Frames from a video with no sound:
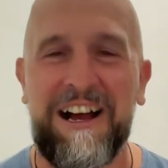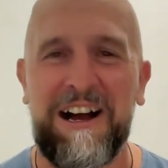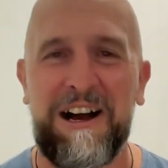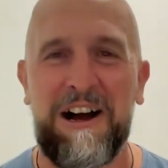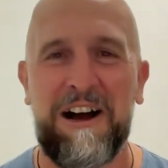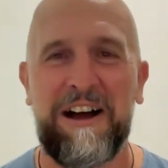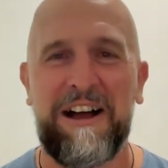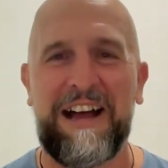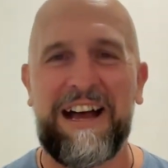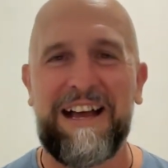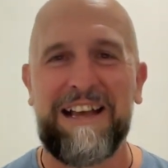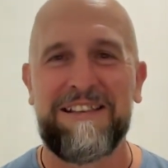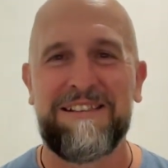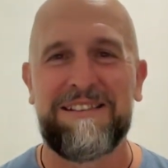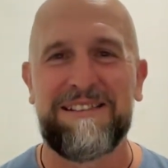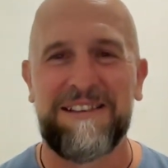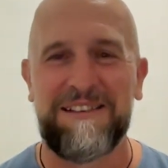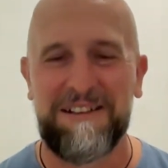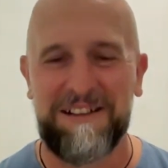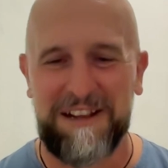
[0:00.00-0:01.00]

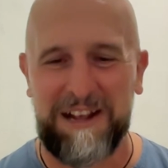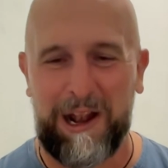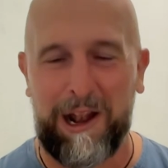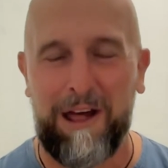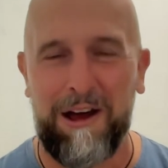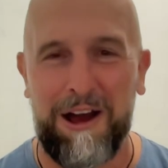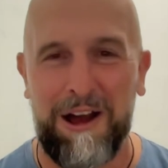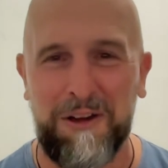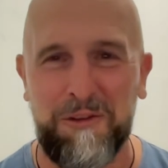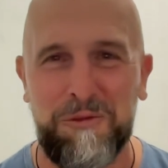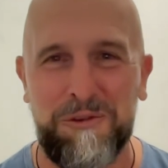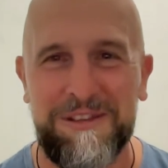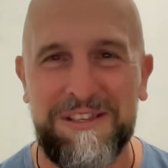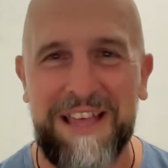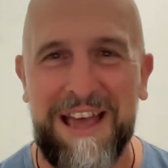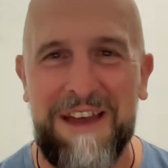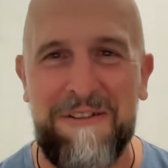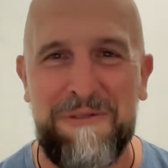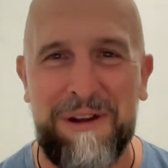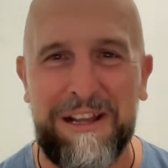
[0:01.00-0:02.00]
as Clark was
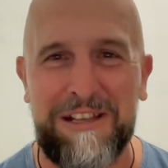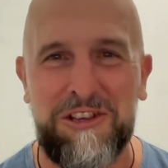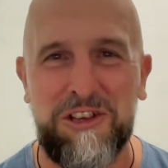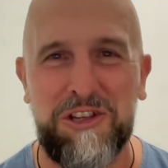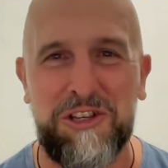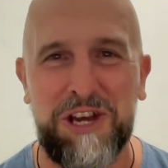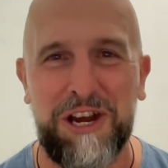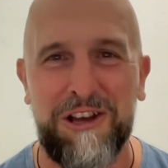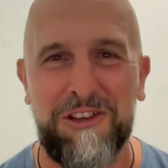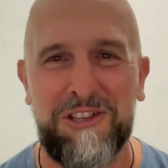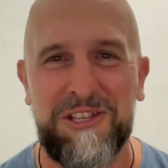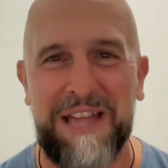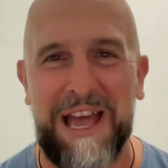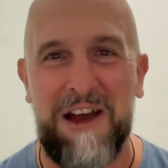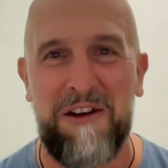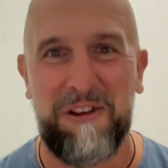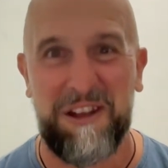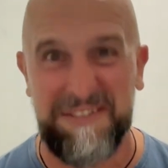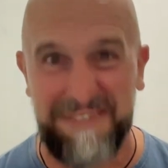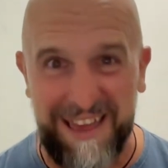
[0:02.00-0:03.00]
there ready to charge
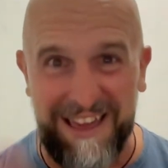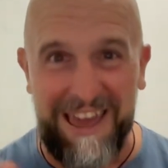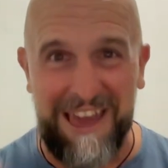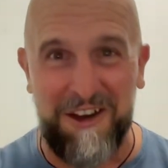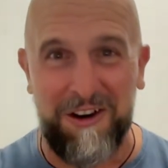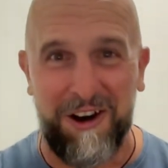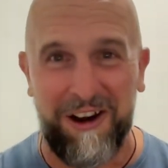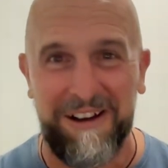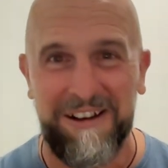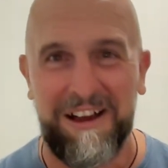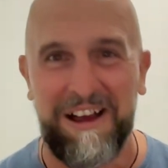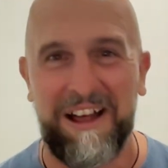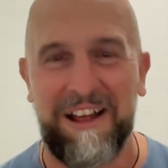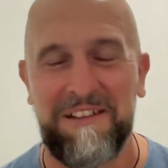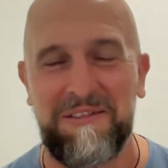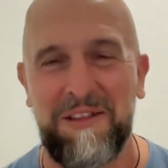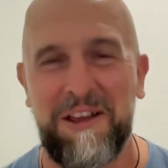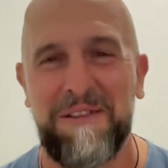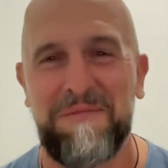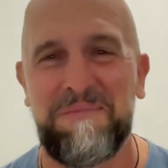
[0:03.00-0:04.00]
down. I think he got
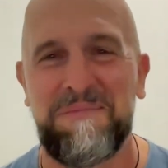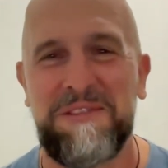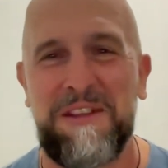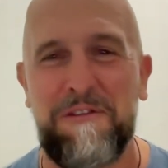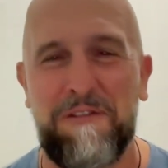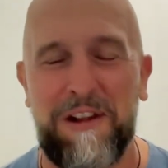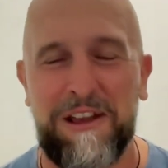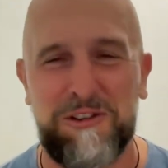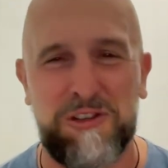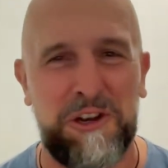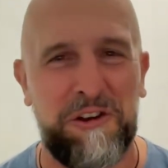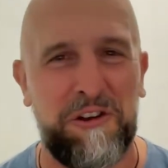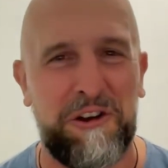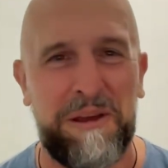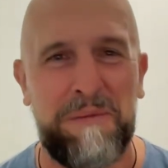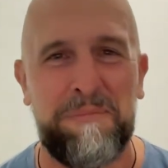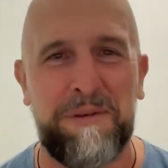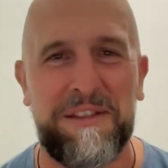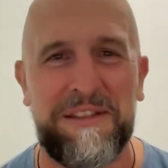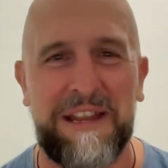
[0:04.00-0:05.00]
a deflection on
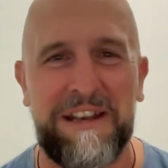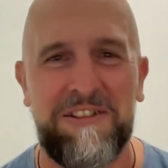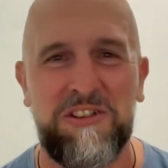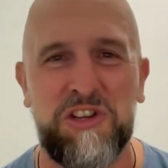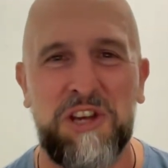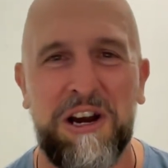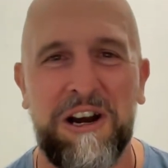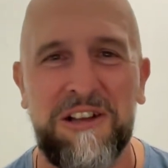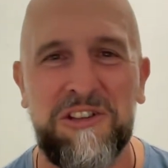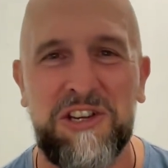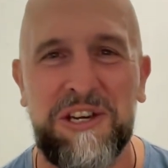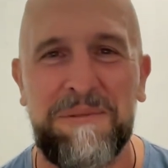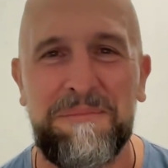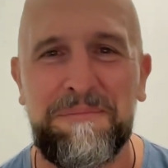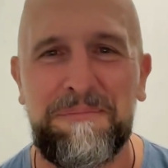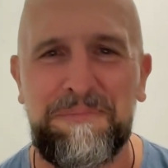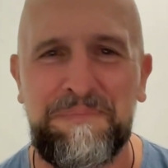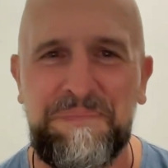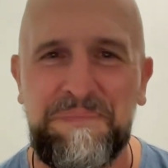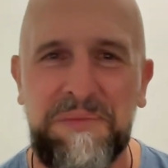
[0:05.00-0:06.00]
it, but didn't charge it.
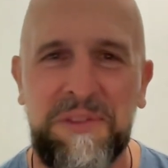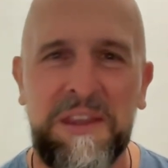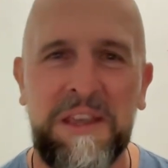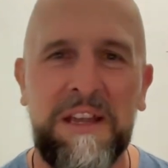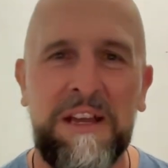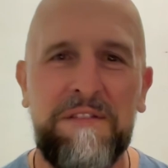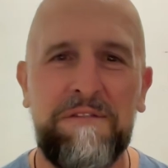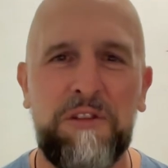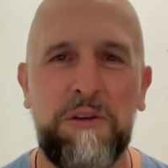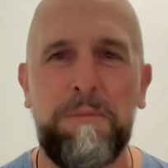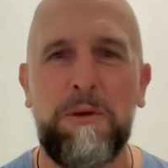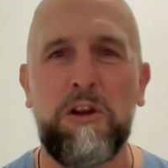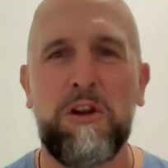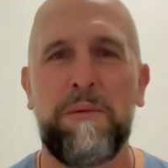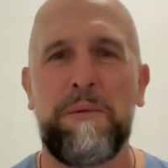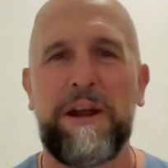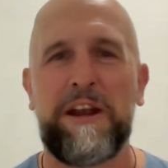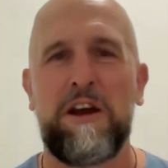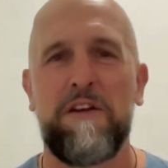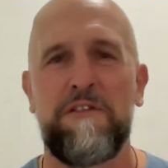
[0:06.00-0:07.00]

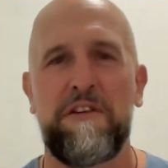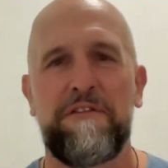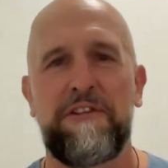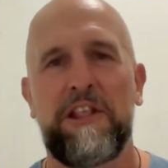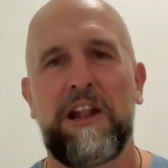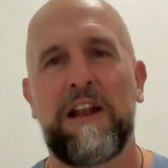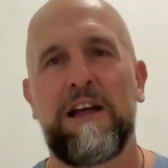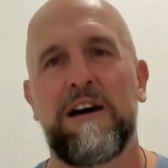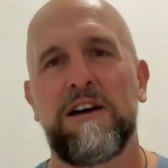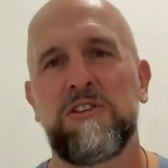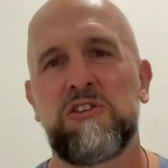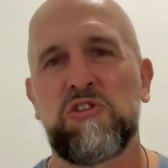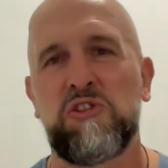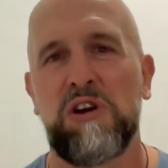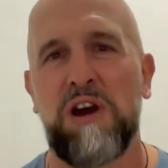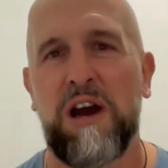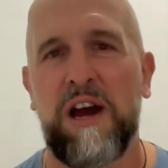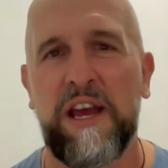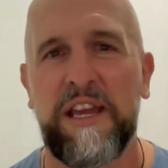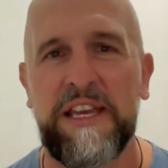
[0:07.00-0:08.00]
Fimula went over for the last
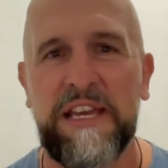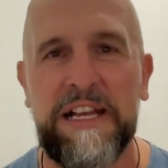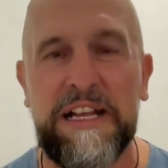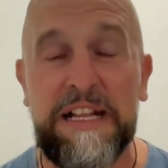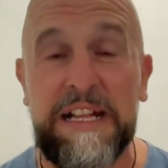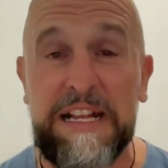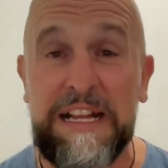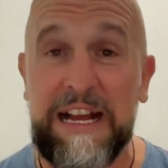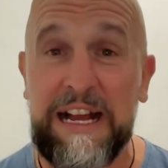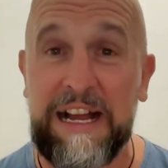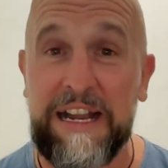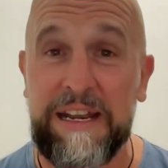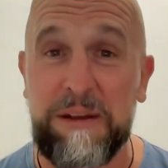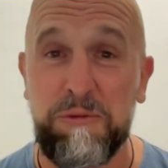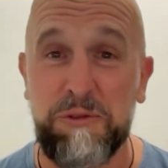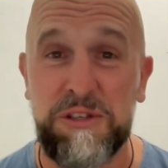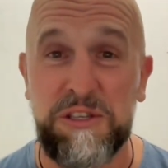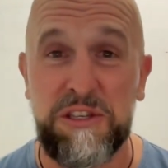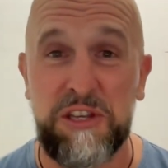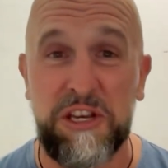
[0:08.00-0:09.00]
try, and
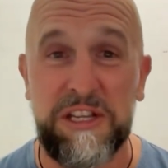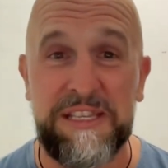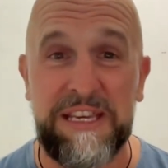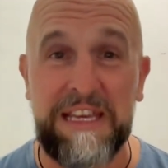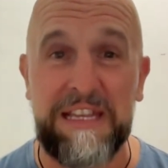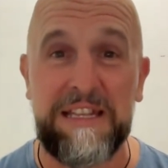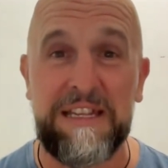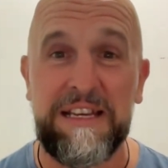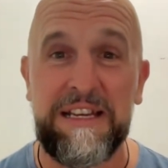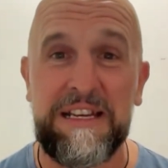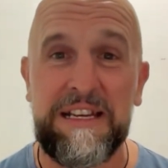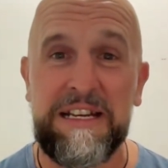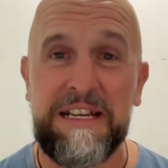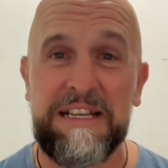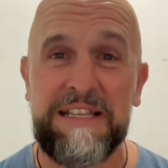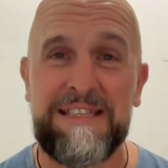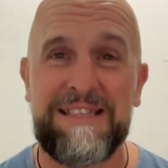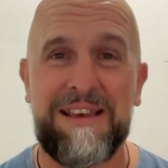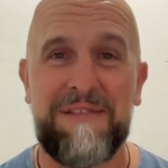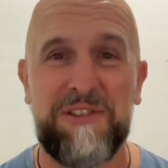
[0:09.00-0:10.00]
it was
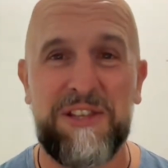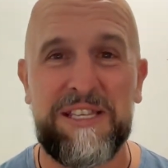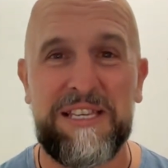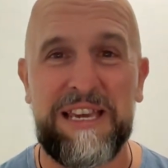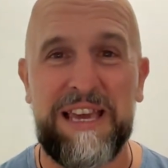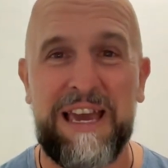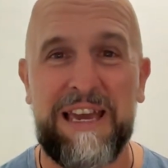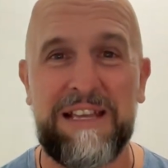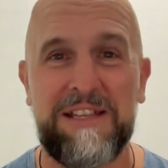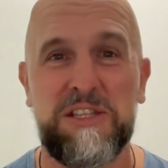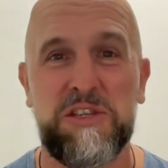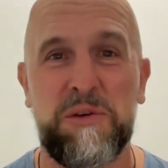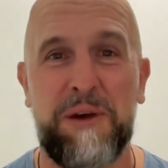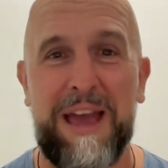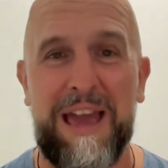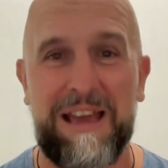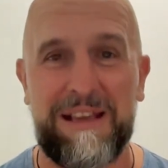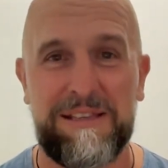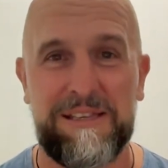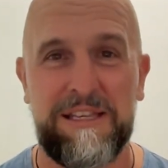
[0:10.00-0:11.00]
13-78 to
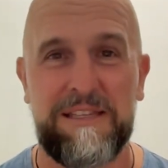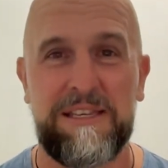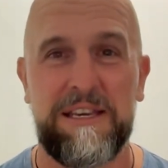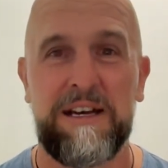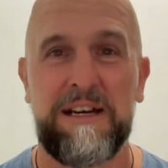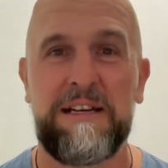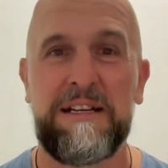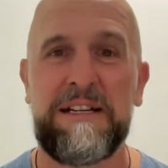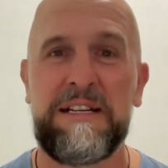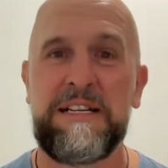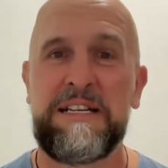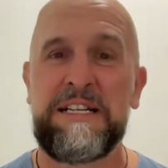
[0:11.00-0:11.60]
Exeter.